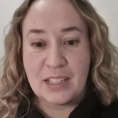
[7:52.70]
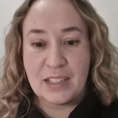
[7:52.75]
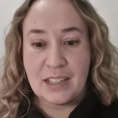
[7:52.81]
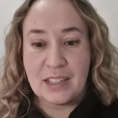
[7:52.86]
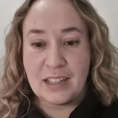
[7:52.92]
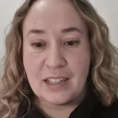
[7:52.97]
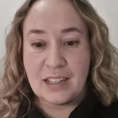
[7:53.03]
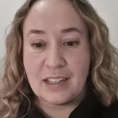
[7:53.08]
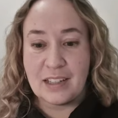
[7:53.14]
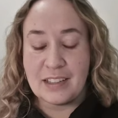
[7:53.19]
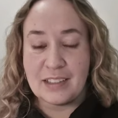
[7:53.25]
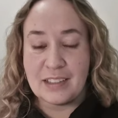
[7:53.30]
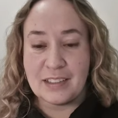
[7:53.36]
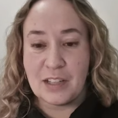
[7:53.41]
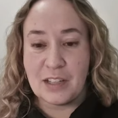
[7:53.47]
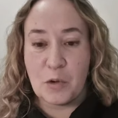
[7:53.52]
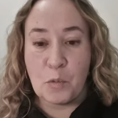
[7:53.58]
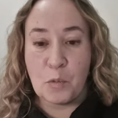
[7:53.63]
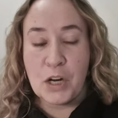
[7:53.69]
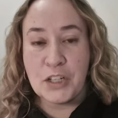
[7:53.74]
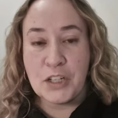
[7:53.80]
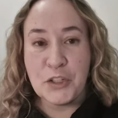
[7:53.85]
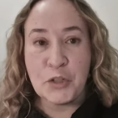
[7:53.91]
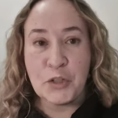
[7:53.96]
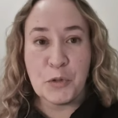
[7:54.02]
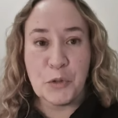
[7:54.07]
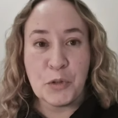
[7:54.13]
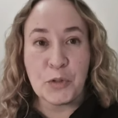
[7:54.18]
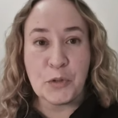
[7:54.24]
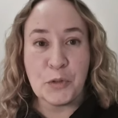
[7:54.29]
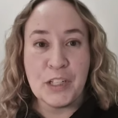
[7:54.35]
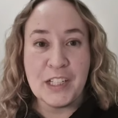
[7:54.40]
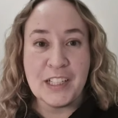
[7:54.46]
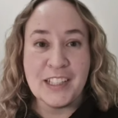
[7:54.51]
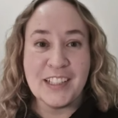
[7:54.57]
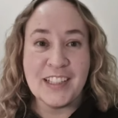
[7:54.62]
a 1, 2,
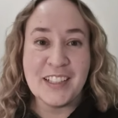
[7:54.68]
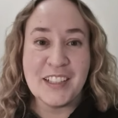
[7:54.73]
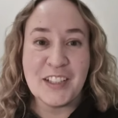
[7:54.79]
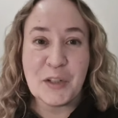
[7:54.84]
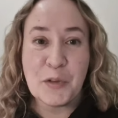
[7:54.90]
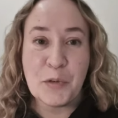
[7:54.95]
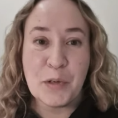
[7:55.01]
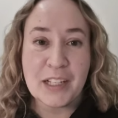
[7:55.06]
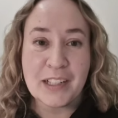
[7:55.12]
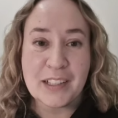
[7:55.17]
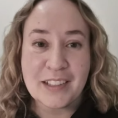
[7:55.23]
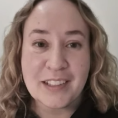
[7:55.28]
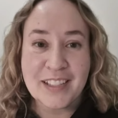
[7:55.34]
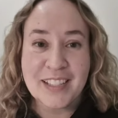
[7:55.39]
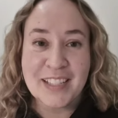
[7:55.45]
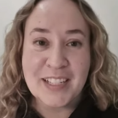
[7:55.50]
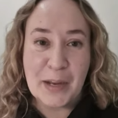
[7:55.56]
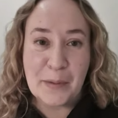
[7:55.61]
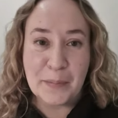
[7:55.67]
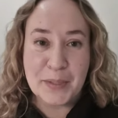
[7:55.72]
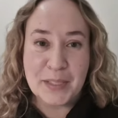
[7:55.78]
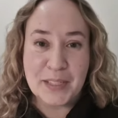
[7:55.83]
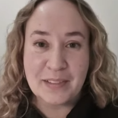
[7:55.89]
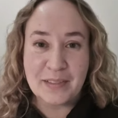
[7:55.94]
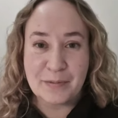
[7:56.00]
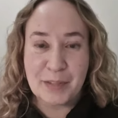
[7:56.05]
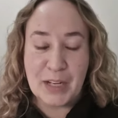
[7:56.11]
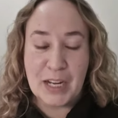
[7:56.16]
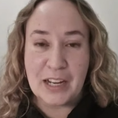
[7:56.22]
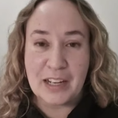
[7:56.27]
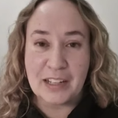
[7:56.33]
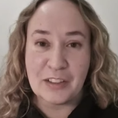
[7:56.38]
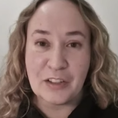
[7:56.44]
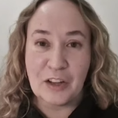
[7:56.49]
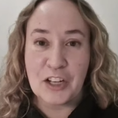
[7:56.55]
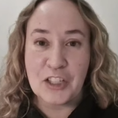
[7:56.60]
3 quick steps
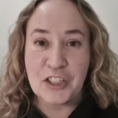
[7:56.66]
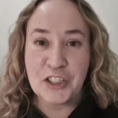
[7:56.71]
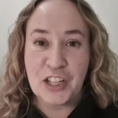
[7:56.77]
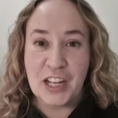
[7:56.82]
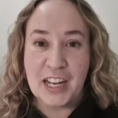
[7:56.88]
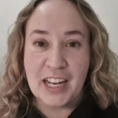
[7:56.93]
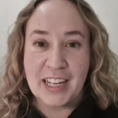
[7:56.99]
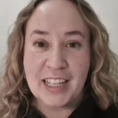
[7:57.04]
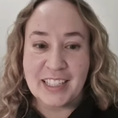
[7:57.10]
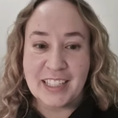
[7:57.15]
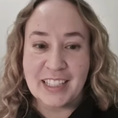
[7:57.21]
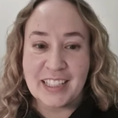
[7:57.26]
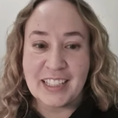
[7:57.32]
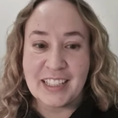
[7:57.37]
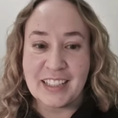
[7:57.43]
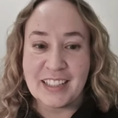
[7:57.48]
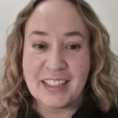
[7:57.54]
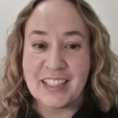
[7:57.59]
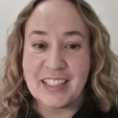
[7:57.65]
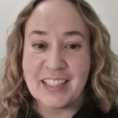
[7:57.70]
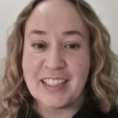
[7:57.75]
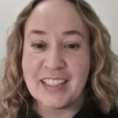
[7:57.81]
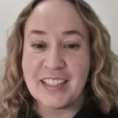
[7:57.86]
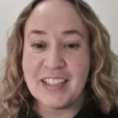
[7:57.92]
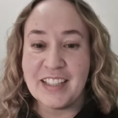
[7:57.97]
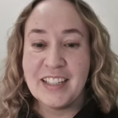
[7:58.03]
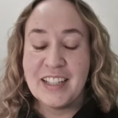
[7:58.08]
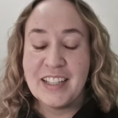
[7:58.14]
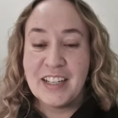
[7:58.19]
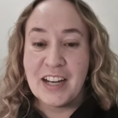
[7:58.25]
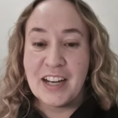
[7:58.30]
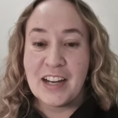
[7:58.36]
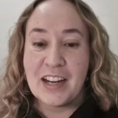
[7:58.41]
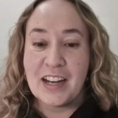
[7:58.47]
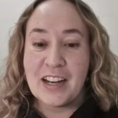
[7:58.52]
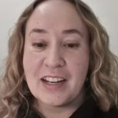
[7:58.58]
launch guide in the
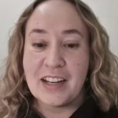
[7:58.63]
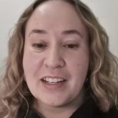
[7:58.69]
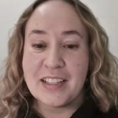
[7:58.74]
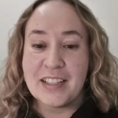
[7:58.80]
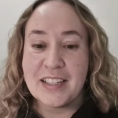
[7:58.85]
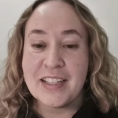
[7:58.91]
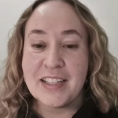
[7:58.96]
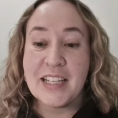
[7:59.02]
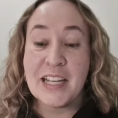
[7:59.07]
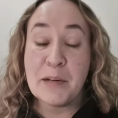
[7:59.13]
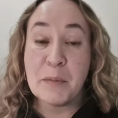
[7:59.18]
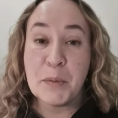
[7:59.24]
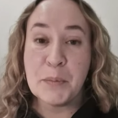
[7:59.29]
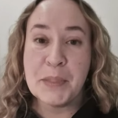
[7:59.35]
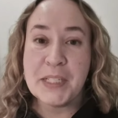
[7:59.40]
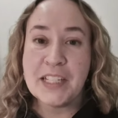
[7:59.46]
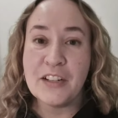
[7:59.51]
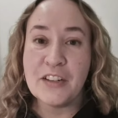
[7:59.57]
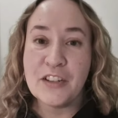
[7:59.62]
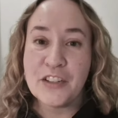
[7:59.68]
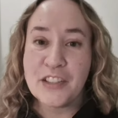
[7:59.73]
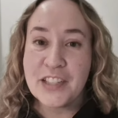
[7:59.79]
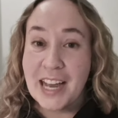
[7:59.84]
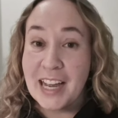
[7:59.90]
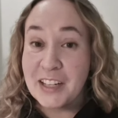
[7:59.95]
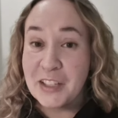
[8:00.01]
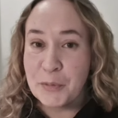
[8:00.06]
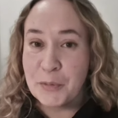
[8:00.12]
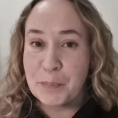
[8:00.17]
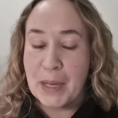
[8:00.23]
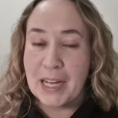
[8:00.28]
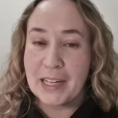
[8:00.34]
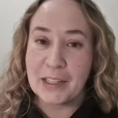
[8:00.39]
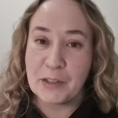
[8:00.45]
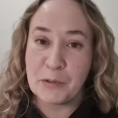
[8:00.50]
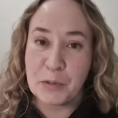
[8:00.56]
Sustainable Materials Action
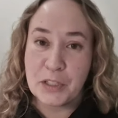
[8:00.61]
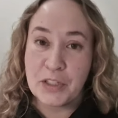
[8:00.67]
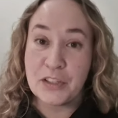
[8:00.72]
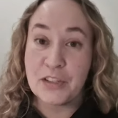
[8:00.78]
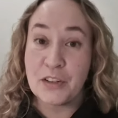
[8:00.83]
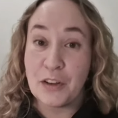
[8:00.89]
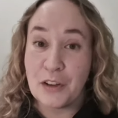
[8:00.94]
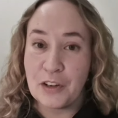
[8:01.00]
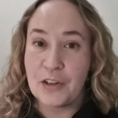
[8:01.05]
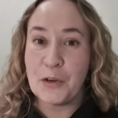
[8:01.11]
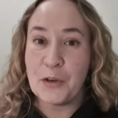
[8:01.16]
Packet, which is on our